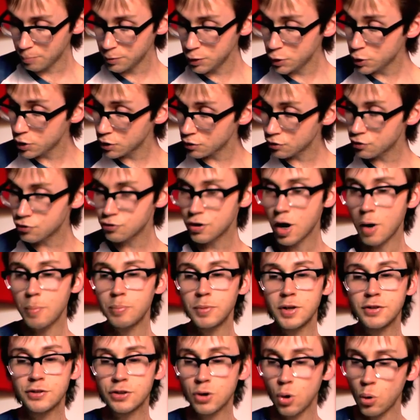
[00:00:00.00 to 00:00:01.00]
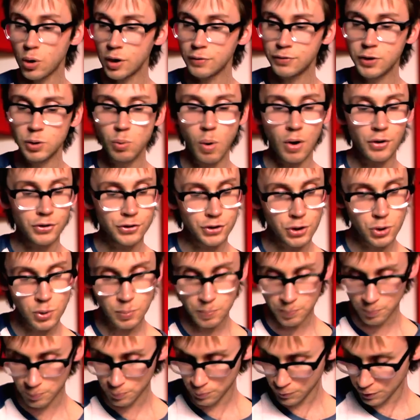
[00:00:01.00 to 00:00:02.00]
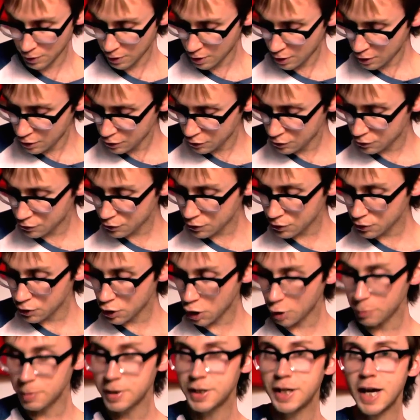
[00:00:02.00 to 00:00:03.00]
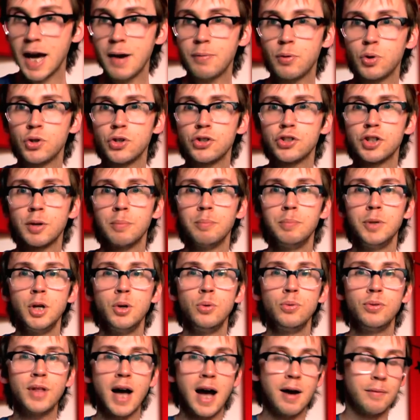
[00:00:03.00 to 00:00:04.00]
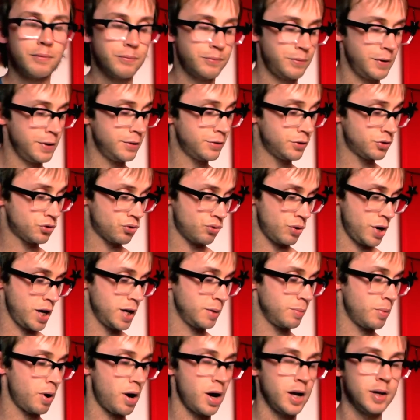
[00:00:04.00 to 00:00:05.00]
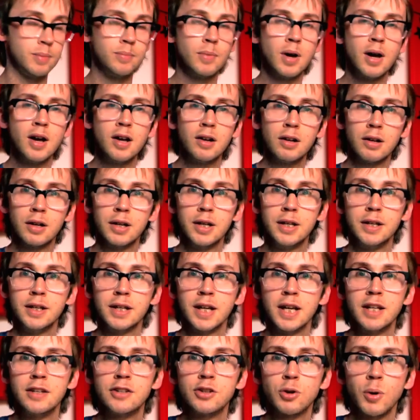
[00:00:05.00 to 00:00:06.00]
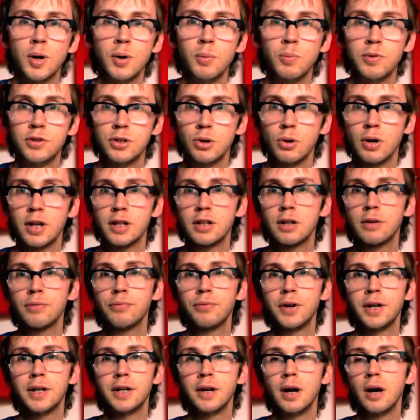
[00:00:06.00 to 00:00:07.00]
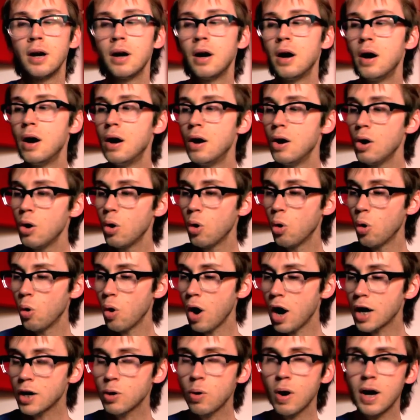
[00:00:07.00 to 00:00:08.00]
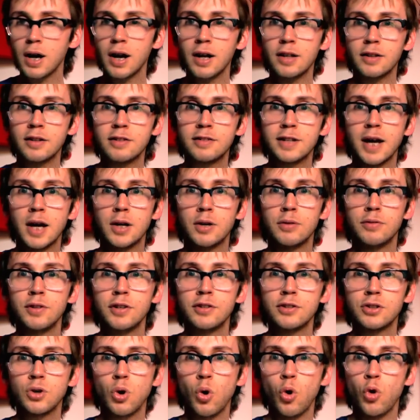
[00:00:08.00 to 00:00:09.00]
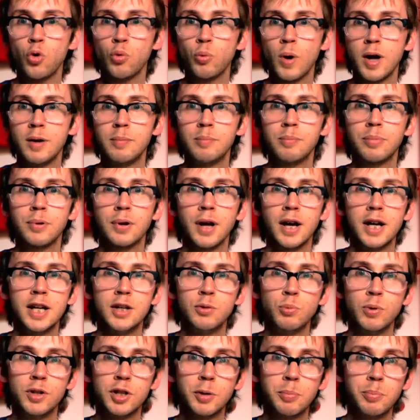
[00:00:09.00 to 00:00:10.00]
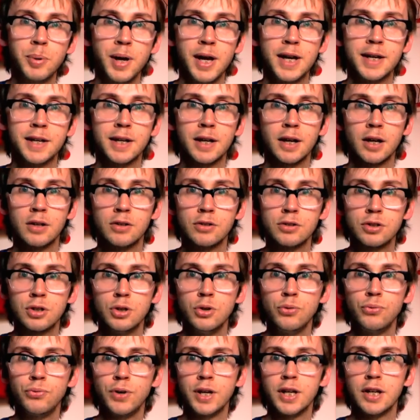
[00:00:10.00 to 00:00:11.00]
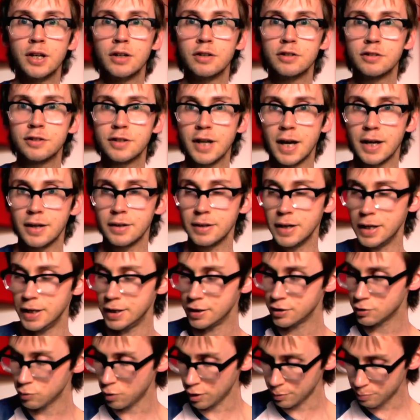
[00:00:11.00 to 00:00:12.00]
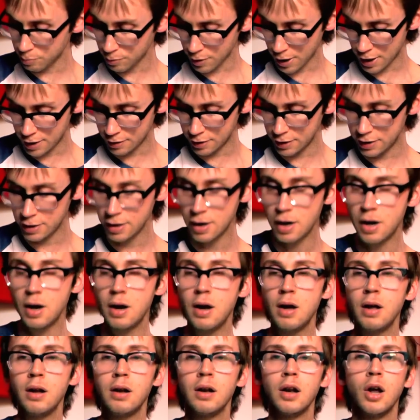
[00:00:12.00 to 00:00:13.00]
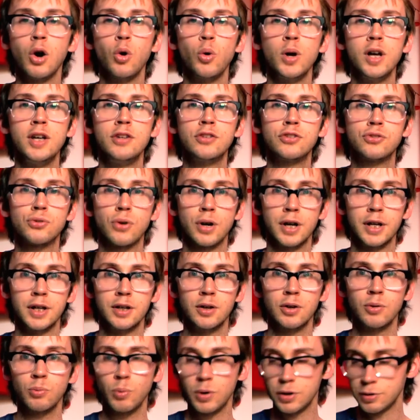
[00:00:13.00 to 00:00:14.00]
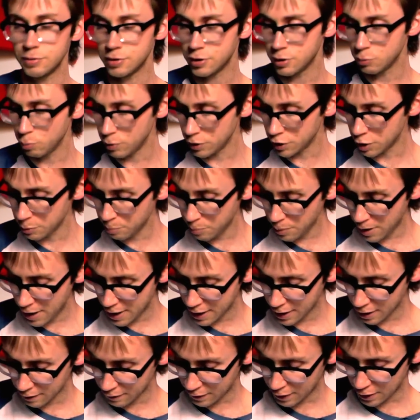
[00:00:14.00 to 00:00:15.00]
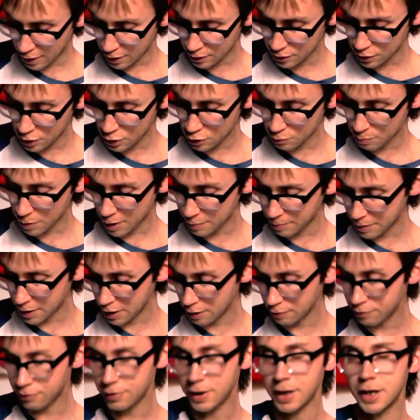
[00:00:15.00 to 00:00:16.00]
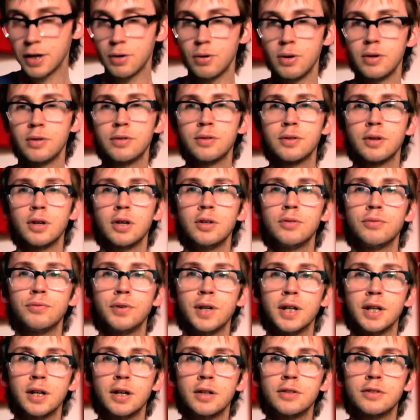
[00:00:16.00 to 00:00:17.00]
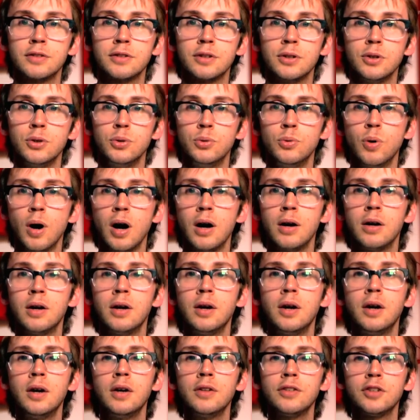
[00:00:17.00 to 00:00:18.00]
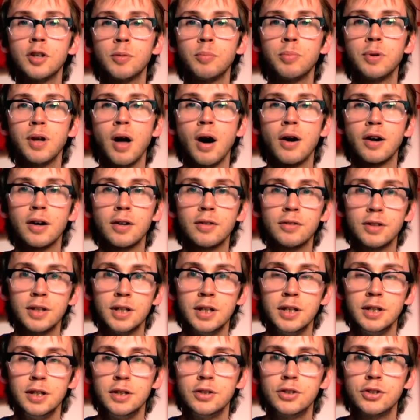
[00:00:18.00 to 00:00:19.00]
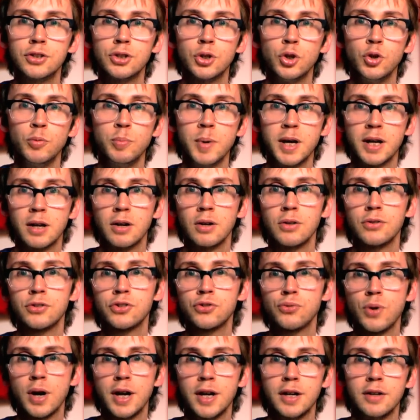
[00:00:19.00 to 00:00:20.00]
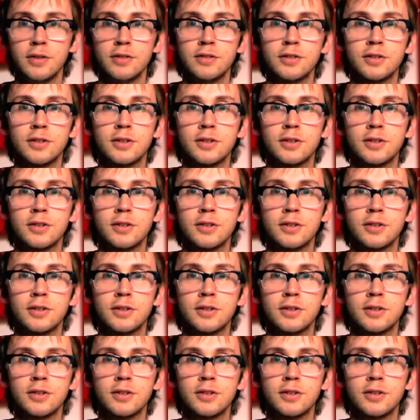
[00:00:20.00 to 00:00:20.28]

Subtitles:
You can strum this chord if you want to. Just got to be careful just to mute that 5th string by leaning into it with your little finger. Or I quite like the sound of this chord when played with a pick and 2 fingers technique. So I'd play the low E string with the pick, and then I'd use my middle finger and 3rd finger to pluck the 2 middle strings.